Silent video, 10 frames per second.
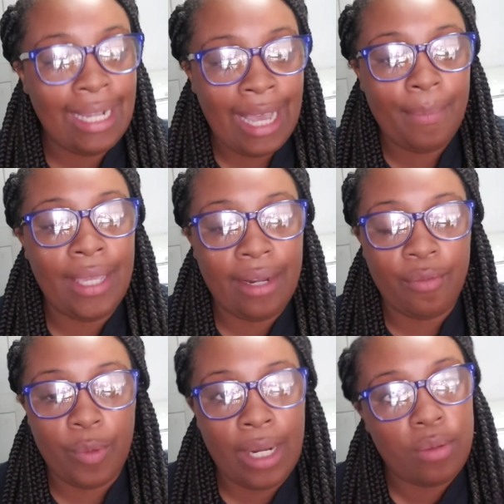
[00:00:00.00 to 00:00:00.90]
got me out of
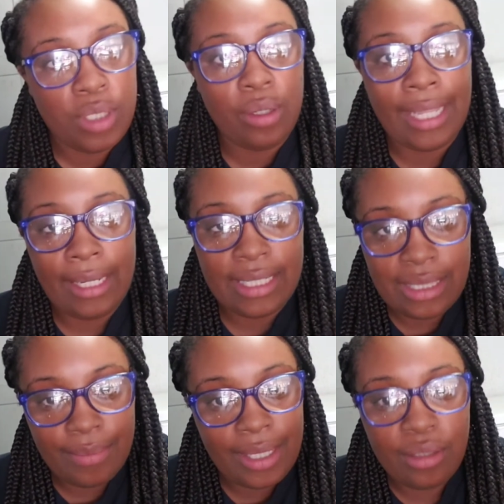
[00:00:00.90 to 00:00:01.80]
what I was going, like,
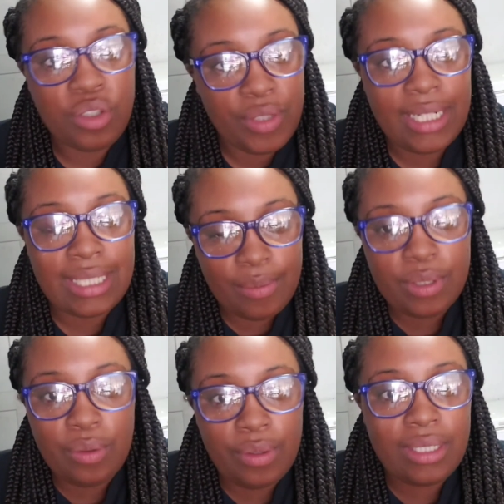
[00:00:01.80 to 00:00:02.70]
into my little trance. I was
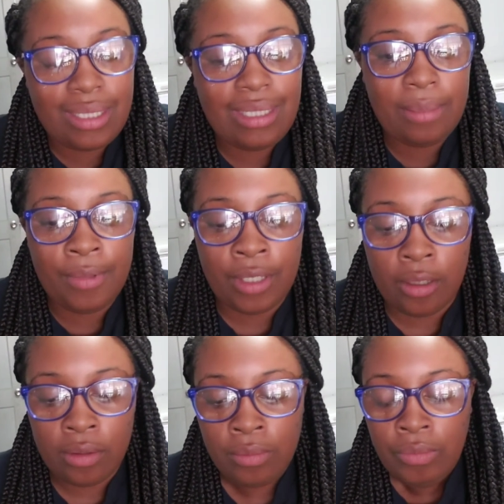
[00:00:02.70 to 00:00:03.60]
going to sleep, you
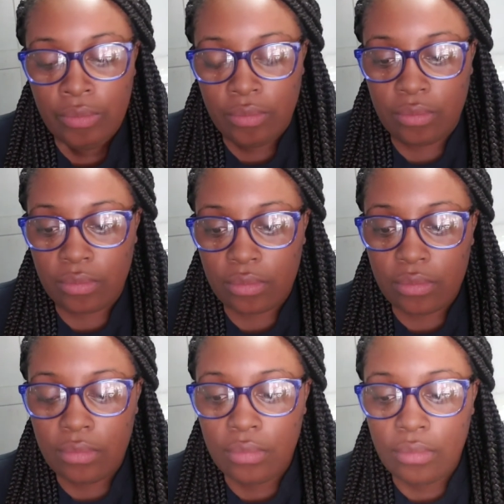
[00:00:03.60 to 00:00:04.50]
know.
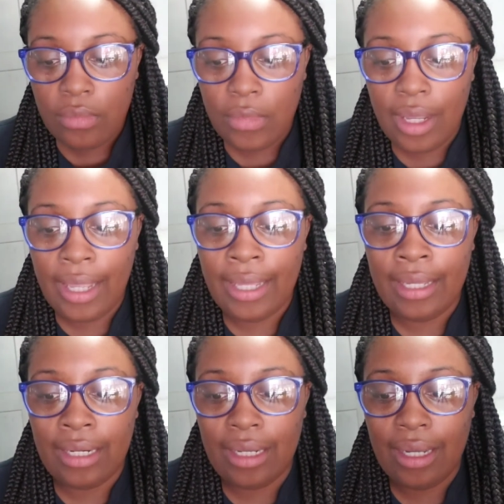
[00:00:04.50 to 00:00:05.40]

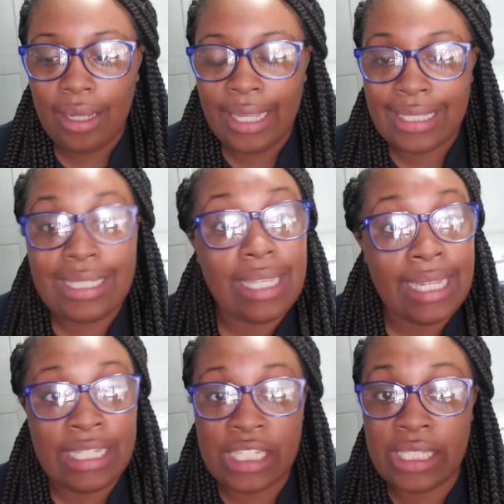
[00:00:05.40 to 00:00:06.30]
And it
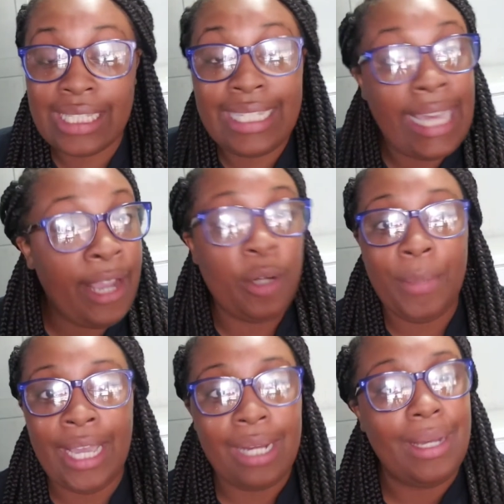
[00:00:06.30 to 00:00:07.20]
just scared
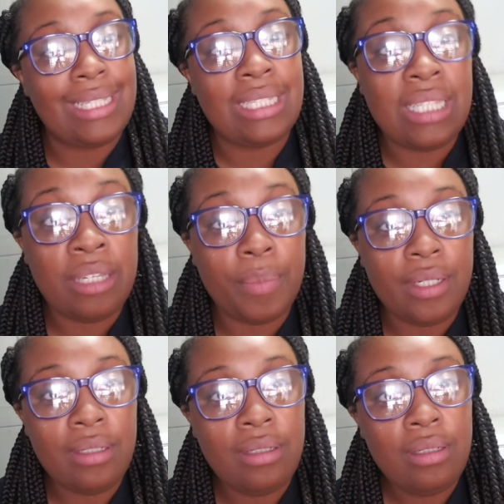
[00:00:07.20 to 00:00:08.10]
me out of my sleep.
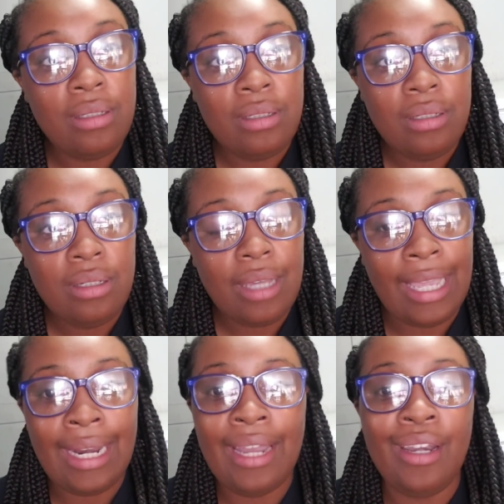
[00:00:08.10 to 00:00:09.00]

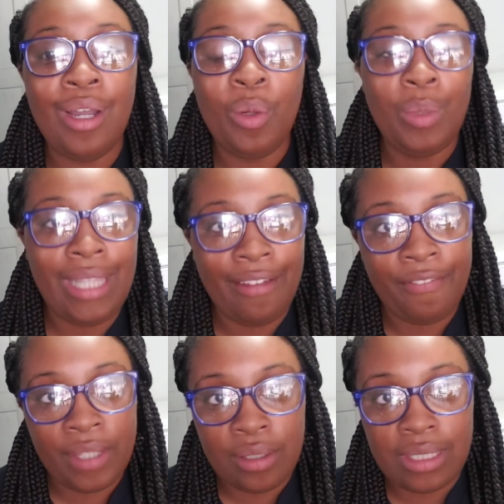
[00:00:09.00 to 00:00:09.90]
And I know what that
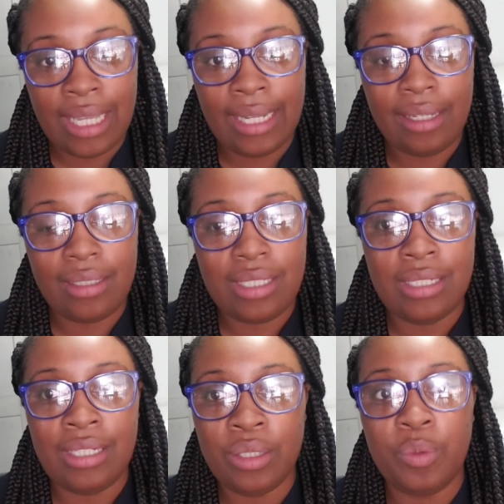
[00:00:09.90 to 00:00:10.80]
feels like to
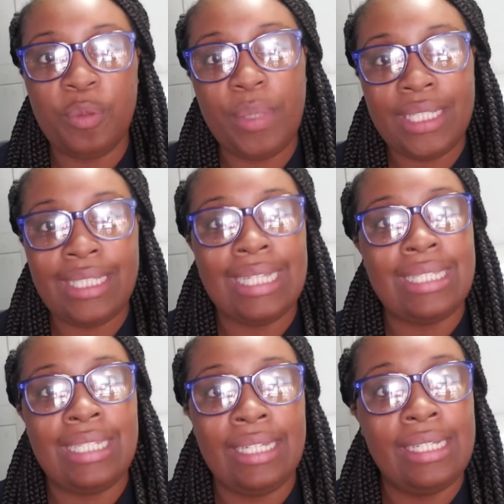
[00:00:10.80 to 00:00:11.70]
deal with
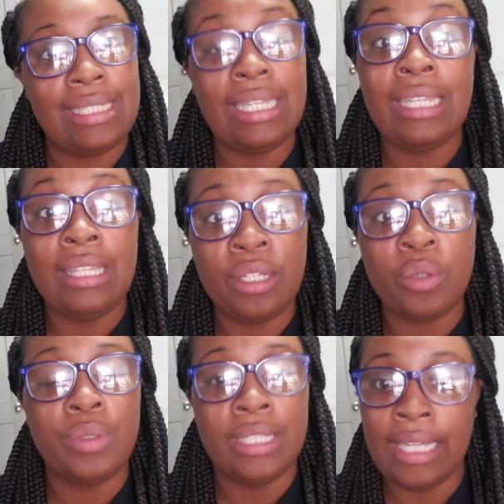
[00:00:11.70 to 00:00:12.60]
PTSD, because
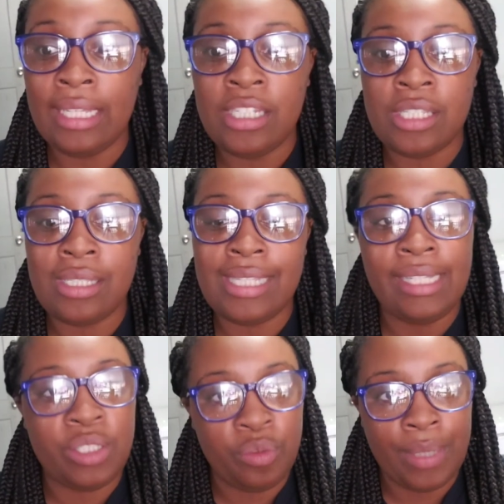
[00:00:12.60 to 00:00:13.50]
it just
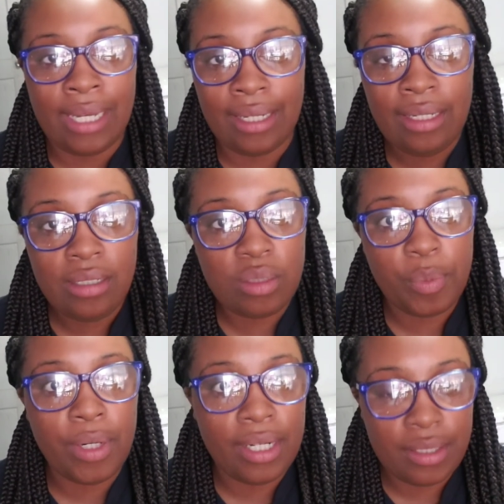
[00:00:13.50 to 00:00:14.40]
takes you by
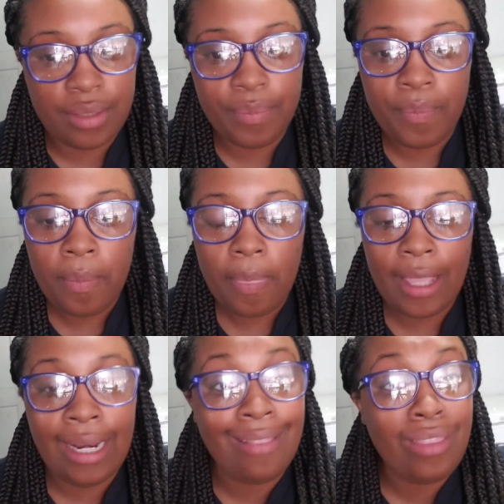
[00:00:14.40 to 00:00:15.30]
surprise.
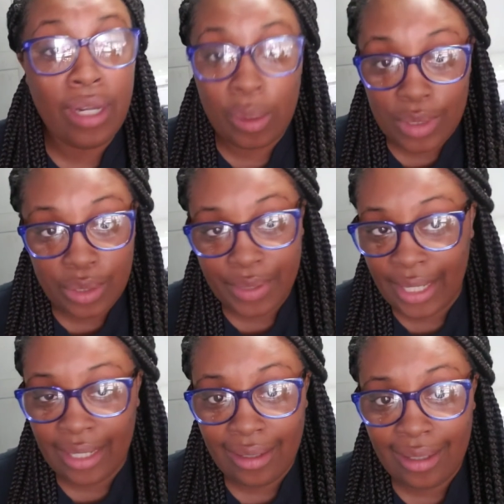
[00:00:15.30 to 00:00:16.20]
And I thought I was
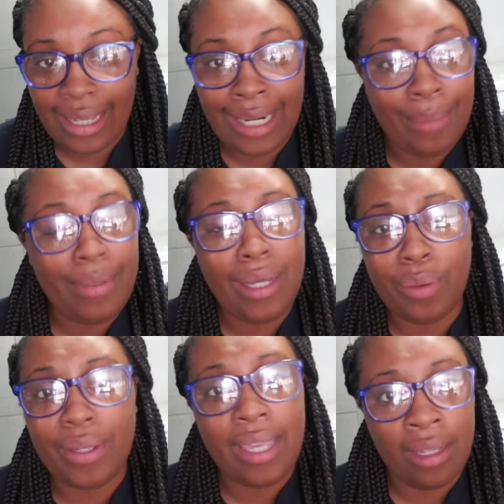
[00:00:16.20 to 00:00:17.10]
okay, and I'm not
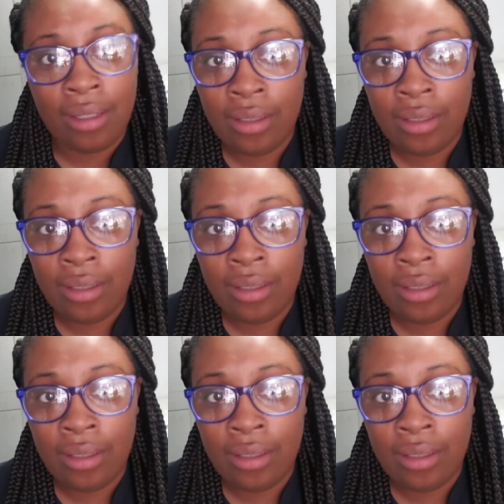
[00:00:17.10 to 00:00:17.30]
okay.